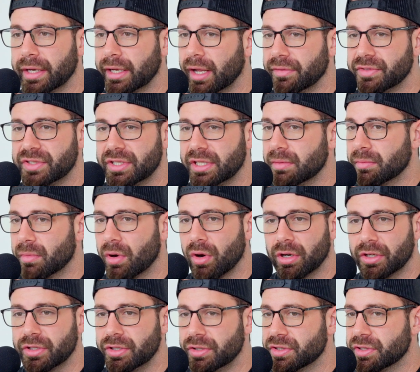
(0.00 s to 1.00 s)
I've seen
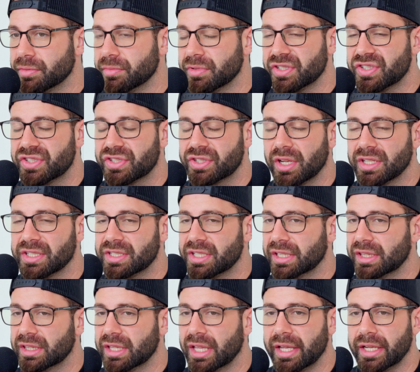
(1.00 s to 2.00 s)
Mark do some
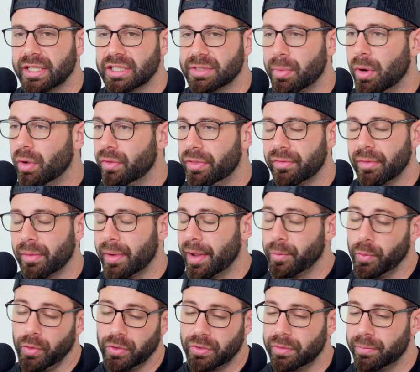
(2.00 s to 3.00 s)
disgusting things. Both of them. I
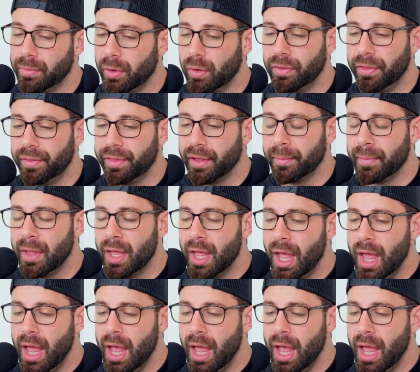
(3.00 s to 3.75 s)
worked with both of them.